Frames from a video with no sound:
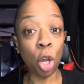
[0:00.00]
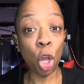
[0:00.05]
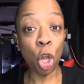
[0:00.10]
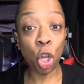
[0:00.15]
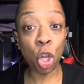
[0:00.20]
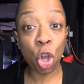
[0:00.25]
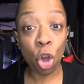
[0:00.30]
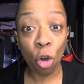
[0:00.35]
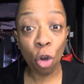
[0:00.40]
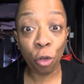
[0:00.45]

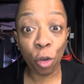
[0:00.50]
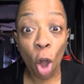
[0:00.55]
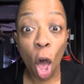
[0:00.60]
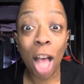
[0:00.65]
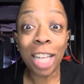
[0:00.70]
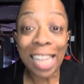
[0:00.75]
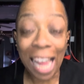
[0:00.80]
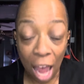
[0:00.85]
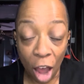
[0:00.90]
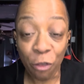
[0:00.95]
You've
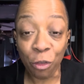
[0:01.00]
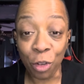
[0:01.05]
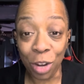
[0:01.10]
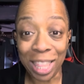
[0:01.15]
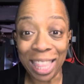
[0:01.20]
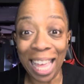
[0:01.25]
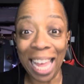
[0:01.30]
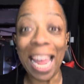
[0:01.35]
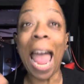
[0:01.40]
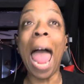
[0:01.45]
lost
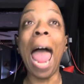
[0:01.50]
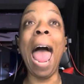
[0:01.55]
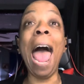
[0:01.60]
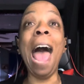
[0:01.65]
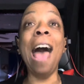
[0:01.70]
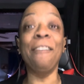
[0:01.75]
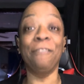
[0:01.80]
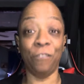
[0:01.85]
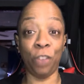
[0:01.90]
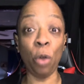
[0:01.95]
everything,
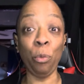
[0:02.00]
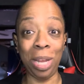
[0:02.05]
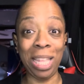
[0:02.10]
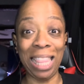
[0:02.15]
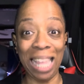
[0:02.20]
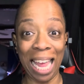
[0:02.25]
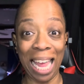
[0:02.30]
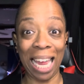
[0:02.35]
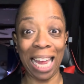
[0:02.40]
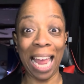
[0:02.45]

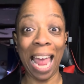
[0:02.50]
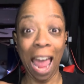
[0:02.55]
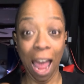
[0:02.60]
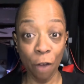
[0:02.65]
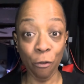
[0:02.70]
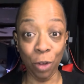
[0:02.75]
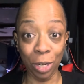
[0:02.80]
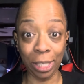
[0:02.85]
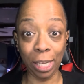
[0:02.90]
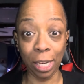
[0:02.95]

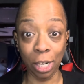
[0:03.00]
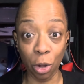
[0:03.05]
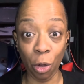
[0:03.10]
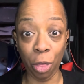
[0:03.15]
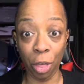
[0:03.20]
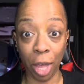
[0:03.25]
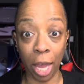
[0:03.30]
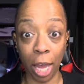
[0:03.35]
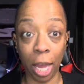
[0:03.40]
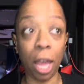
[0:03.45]
every single
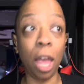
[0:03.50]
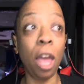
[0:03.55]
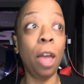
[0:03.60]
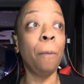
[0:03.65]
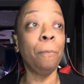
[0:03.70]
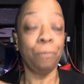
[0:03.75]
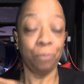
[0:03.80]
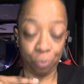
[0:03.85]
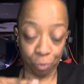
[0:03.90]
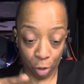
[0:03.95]
thing,
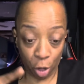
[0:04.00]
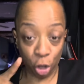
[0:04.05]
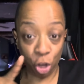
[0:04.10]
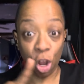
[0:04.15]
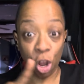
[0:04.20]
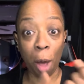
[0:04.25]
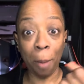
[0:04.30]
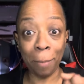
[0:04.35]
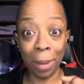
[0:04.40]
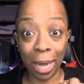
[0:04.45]

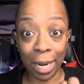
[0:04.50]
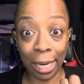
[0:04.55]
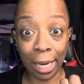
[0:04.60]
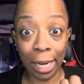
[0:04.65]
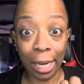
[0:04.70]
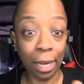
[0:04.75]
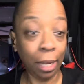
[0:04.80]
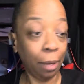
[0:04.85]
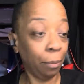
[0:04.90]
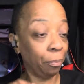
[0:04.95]
your
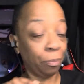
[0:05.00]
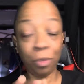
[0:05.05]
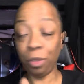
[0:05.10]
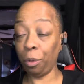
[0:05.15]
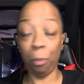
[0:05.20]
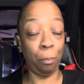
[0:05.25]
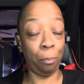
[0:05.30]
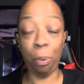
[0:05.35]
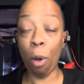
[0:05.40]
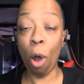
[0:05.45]
money,
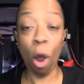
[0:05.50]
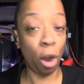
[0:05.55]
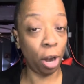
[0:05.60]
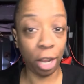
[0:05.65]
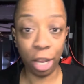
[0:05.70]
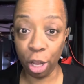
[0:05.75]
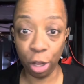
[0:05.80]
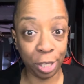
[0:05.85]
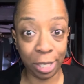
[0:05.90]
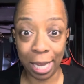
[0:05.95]
part of
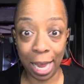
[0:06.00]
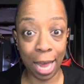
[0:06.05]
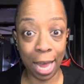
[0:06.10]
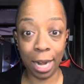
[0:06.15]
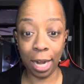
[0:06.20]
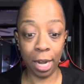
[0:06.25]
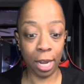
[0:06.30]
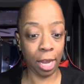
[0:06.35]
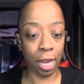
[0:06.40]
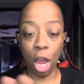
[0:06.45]
your
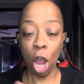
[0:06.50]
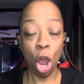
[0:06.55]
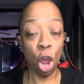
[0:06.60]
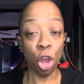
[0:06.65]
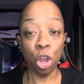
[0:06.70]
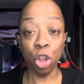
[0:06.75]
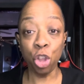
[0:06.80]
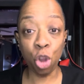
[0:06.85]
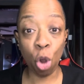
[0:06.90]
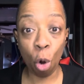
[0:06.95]
sanity,
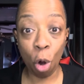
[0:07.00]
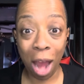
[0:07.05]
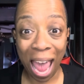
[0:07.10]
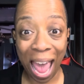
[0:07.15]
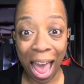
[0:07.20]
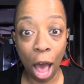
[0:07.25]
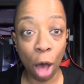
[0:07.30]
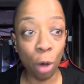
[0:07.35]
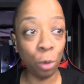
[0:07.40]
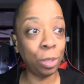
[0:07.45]
your
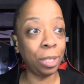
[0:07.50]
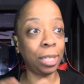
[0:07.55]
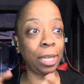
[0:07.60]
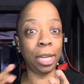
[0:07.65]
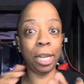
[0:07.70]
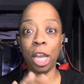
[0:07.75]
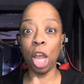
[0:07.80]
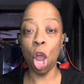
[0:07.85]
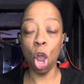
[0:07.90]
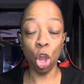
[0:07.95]

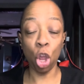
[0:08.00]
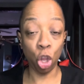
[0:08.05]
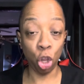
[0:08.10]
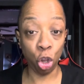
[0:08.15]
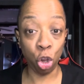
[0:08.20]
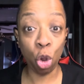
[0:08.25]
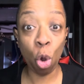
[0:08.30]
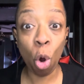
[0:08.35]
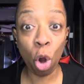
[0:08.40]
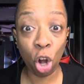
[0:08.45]
housing,
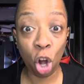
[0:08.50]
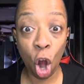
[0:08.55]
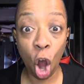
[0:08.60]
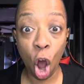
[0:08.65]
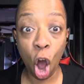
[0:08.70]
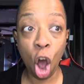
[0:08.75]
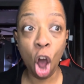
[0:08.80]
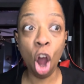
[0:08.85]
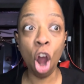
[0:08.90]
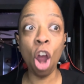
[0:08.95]
your
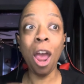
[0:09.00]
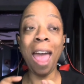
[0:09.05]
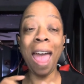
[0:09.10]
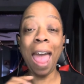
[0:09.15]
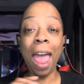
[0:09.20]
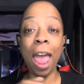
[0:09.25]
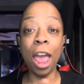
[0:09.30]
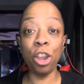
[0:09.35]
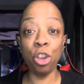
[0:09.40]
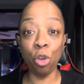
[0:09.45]
car,
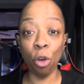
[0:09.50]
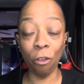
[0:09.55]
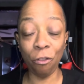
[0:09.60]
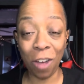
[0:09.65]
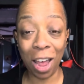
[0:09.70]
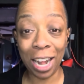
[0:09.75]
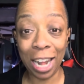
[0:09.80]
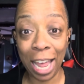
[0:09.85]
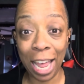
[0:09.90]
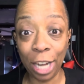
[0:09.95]
and your
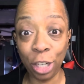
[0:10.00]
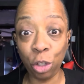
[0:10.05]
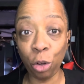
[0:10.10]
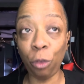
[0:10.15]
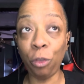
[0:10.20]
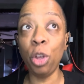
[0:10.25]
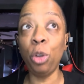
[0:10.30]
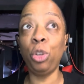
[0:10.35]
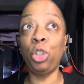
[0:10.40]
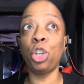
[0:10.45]
financial
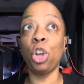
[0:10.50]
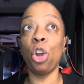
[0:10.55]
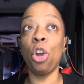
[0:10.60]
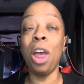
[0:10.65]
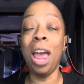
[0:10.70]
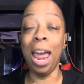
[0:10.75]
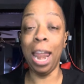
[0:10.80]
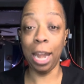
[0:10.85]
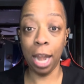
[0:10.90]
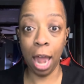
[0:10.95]
future,
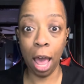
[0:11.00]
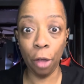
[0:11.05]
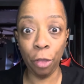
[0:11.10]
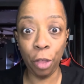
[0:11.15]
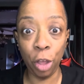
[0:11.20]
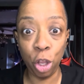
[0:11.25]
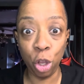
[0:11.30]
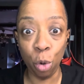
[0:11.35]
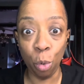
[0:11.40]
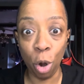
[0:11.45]
now
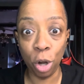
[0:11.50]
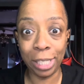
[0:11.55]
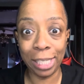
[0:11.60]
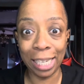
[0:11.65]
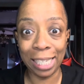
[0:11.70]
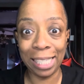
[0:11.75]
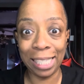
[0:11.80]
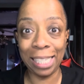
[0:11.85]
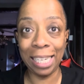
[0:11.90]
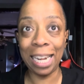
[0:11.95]
that you are
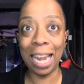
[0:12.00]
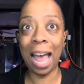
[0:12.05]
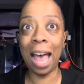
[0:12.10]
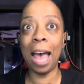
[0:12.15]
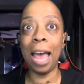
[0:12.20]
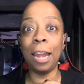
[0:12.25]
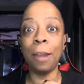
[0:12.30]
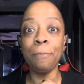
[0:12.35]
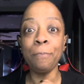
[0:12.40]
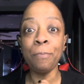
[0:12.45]

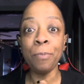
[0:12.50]
69,